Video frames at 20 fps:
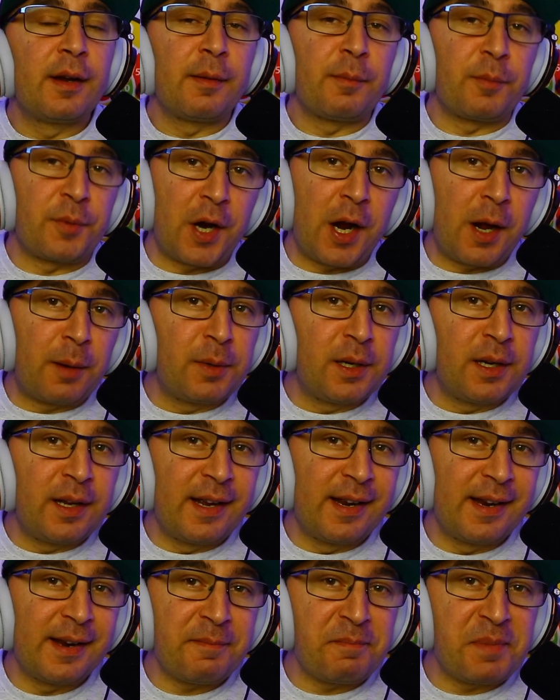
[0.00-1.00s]

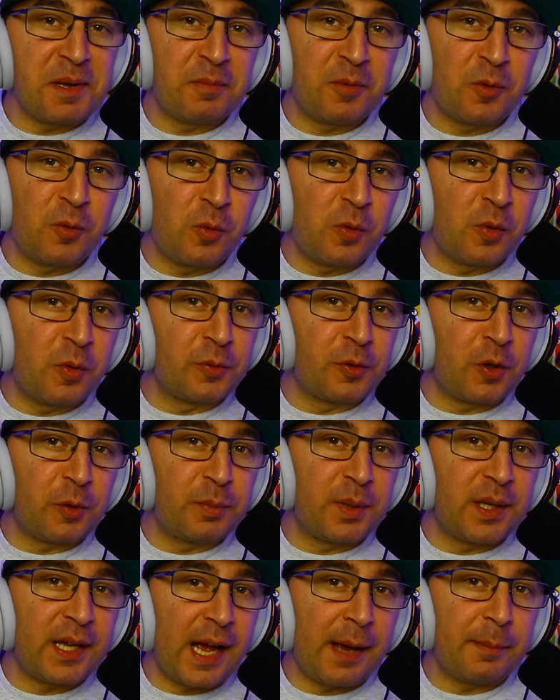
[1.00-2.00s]
Probably people will not
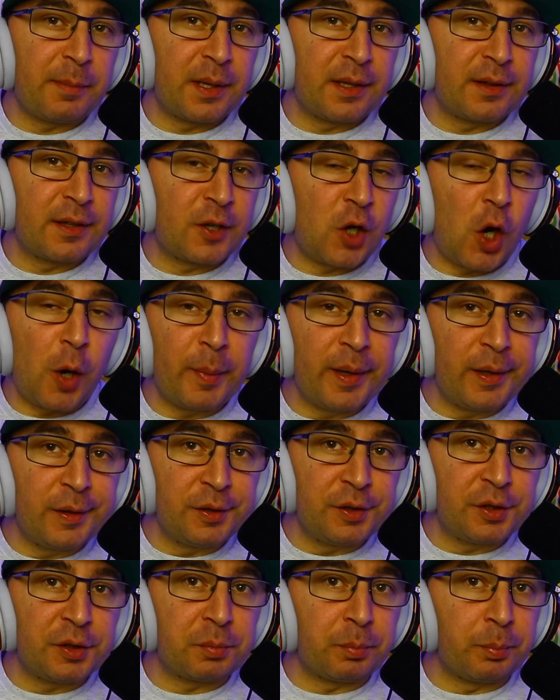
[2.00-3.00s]
be happy in the
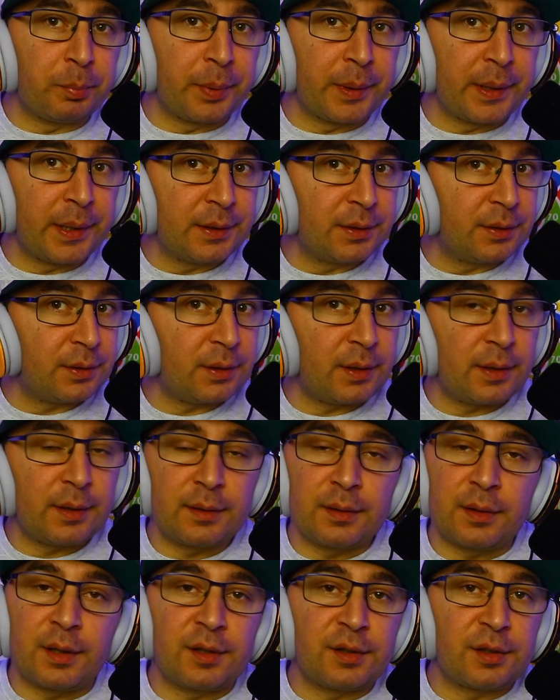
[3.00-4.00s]
comments, but
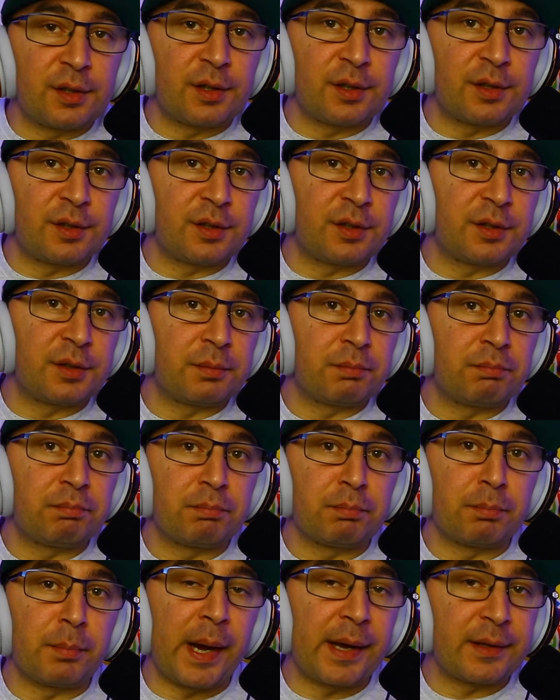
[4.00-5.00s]
this is
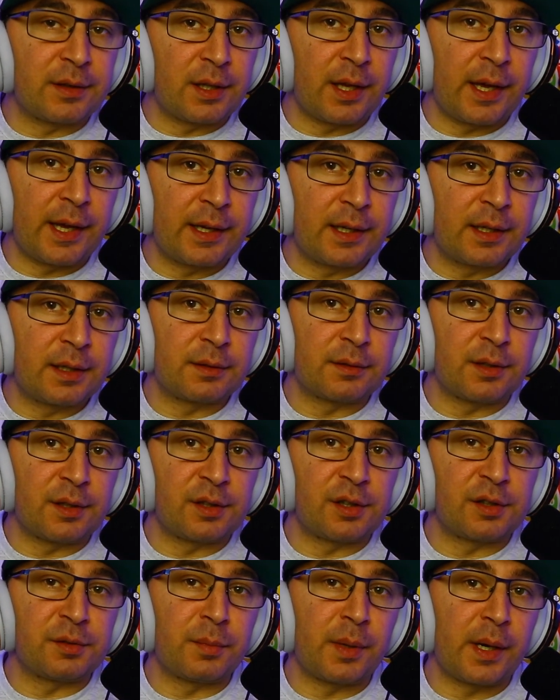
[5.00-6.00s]
my take.
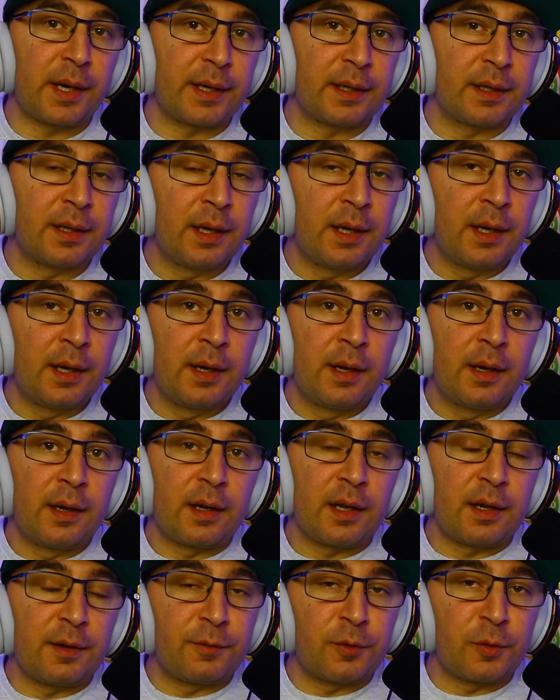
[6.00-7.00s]
This is my
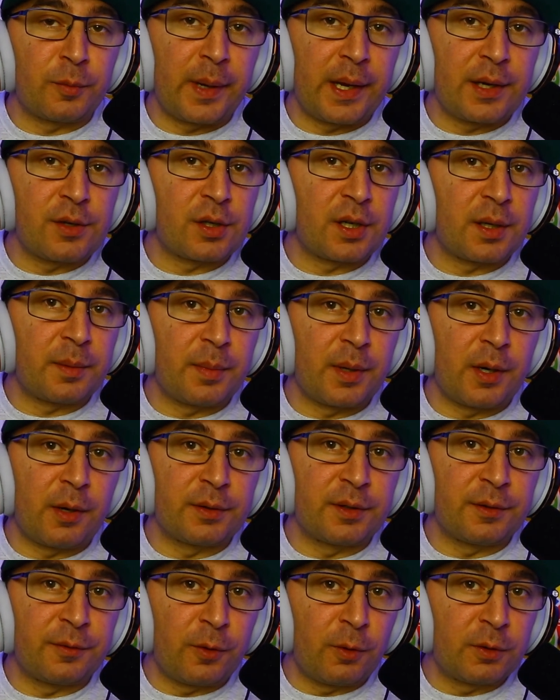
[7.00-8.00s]
information
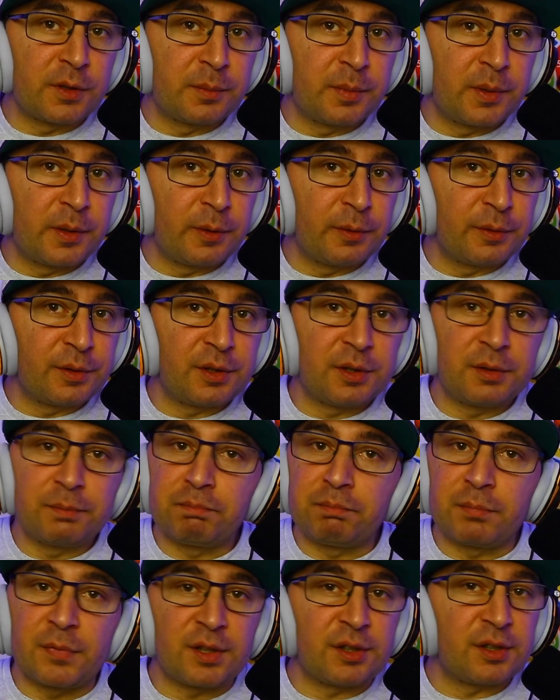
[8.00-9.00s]
about the foldables.
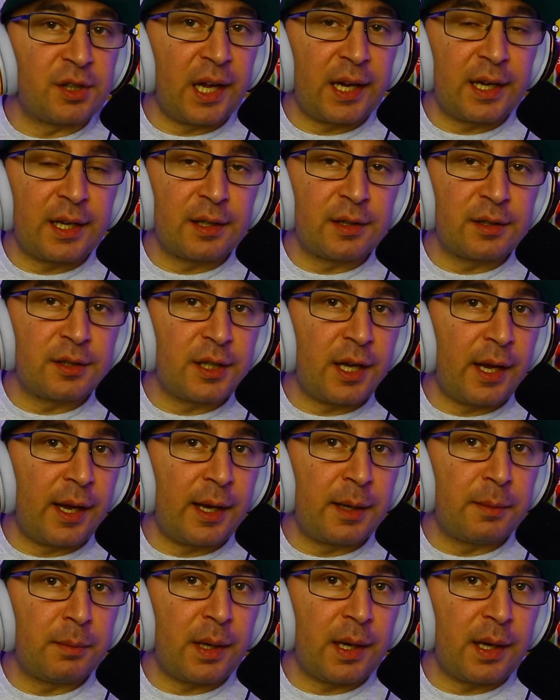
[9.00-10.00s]
Second
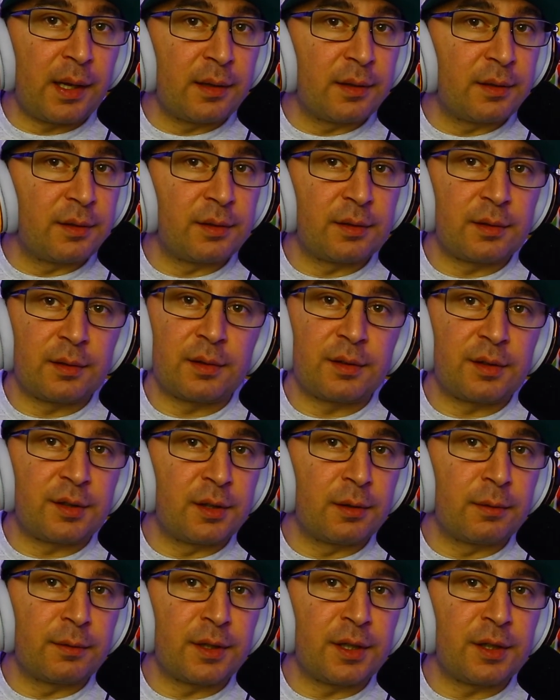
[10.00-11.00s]
time and
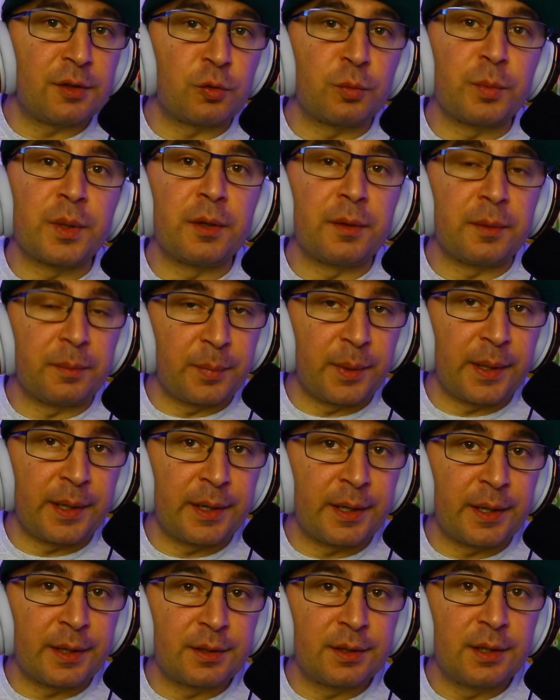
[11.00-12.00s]
still needs to be
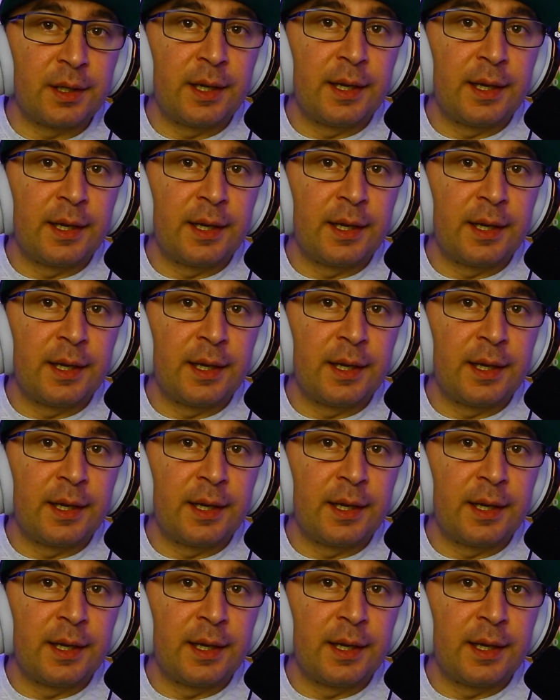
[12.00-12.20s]
repaired,